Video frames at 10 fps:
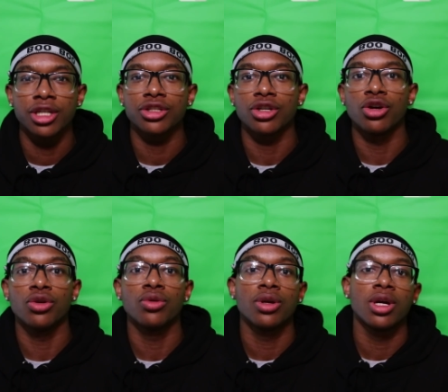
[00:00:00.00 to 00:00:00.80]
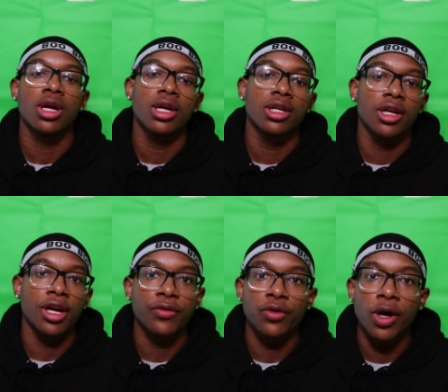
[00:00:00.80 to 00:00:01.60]
So
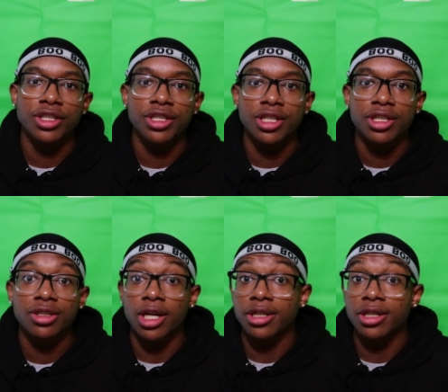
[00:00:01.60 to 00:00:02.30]
if you're watching this,